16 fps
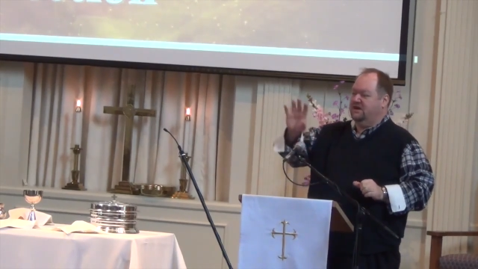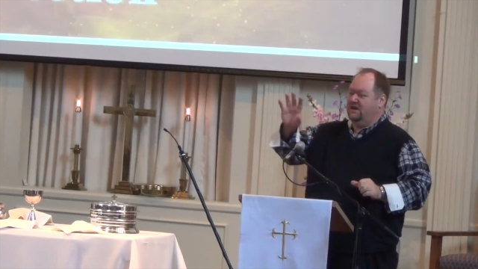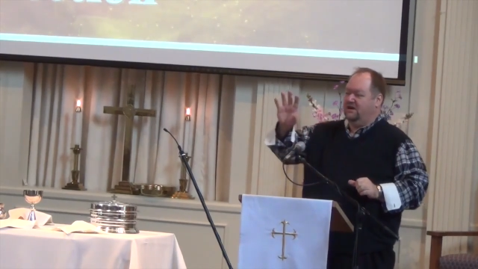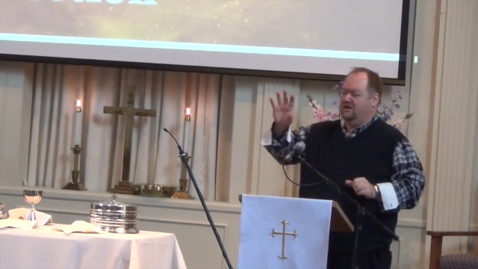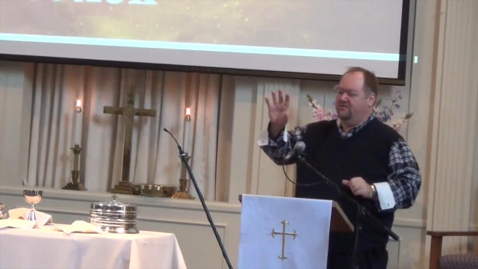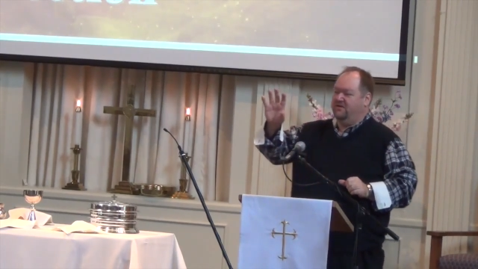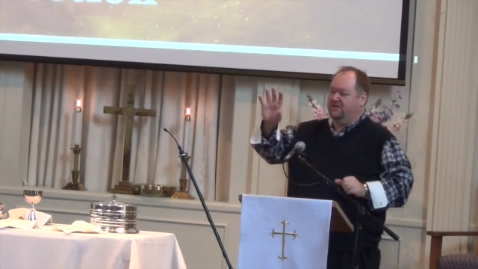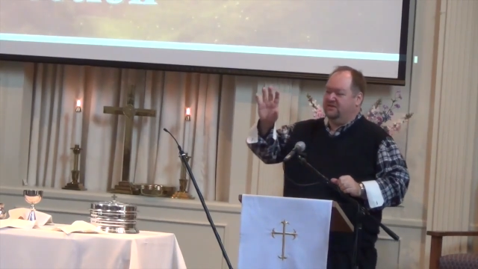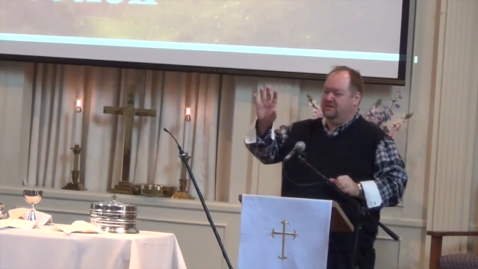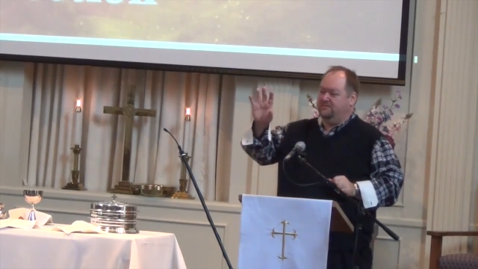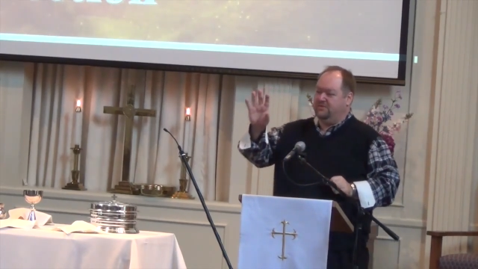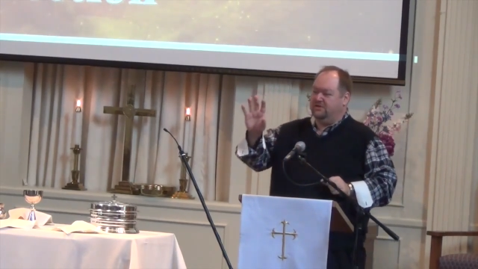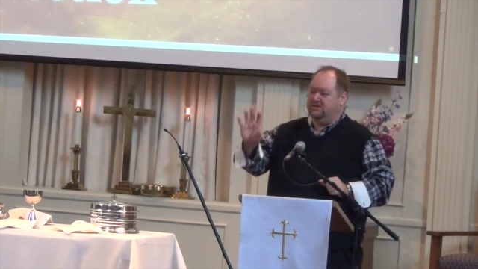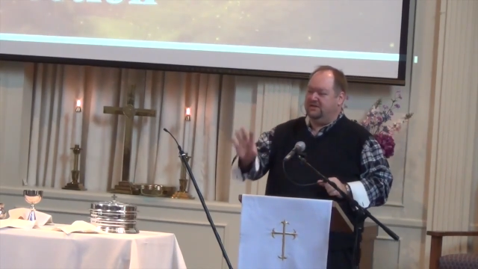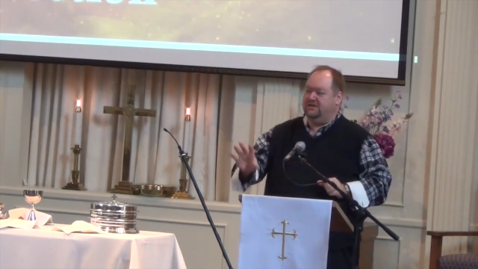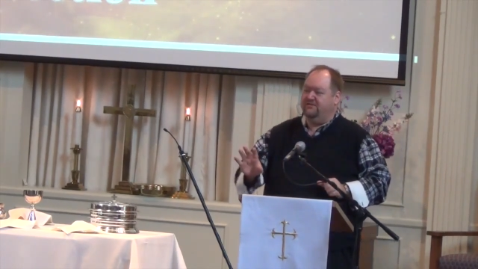of the
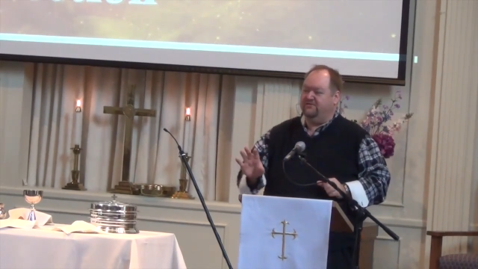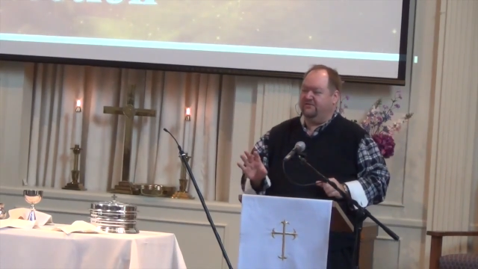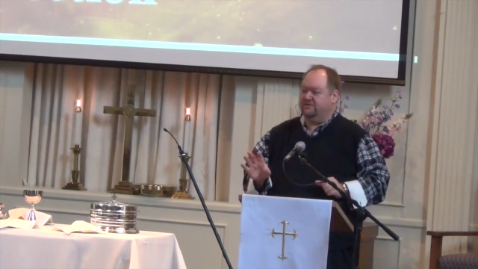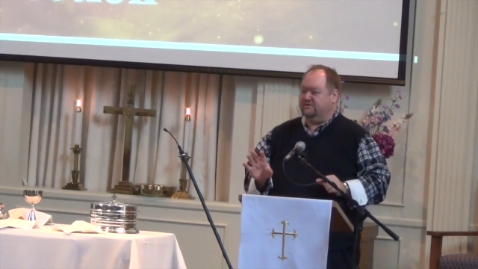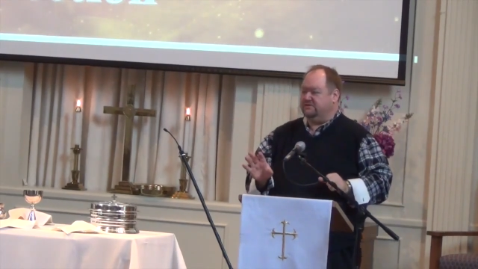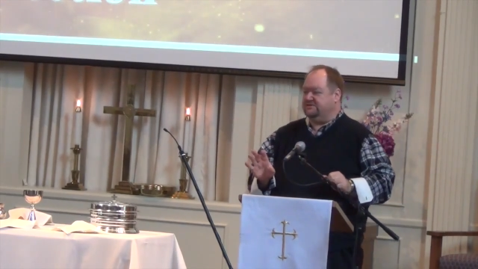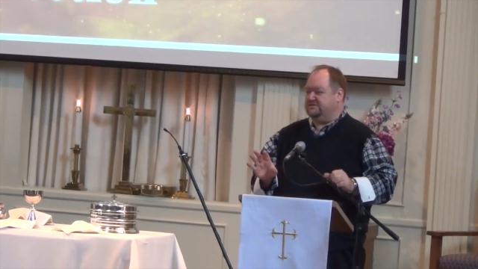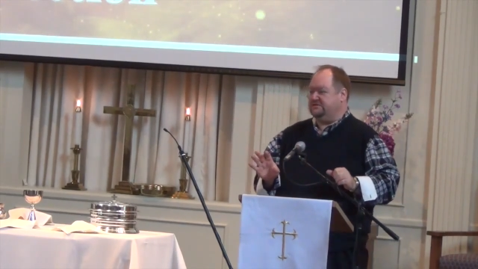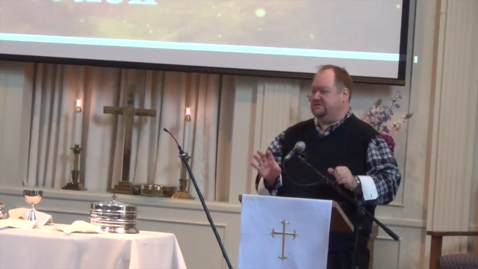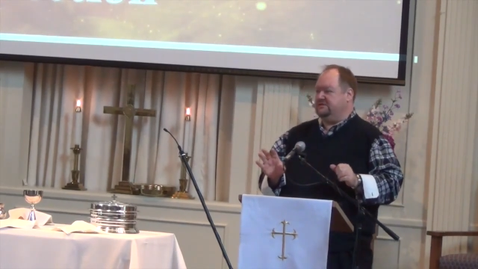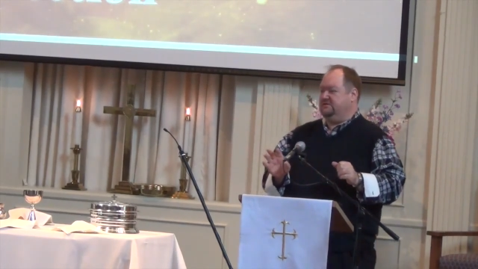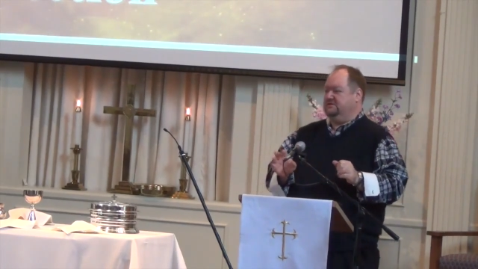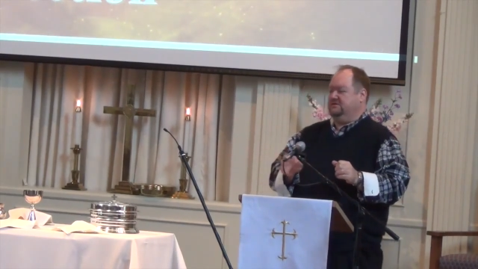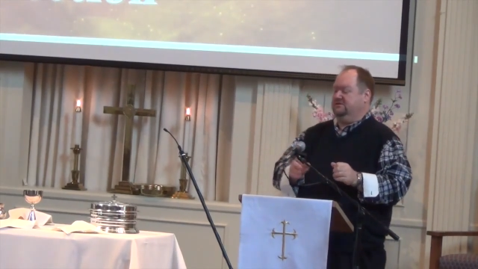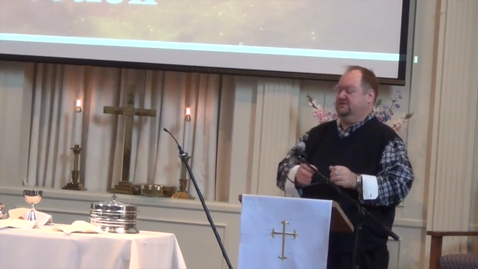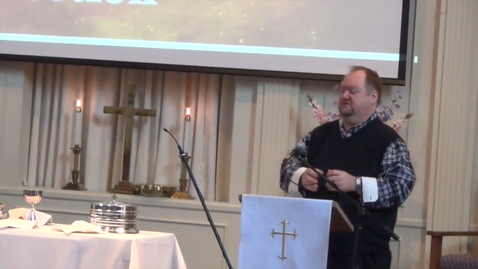
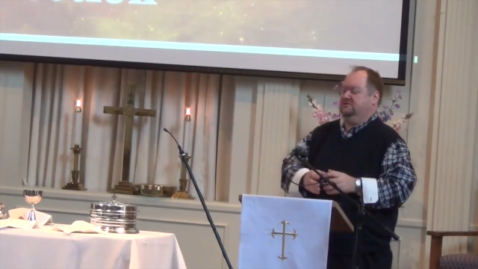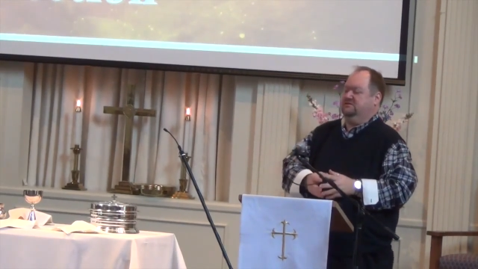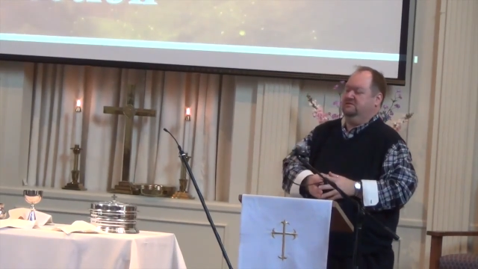believers,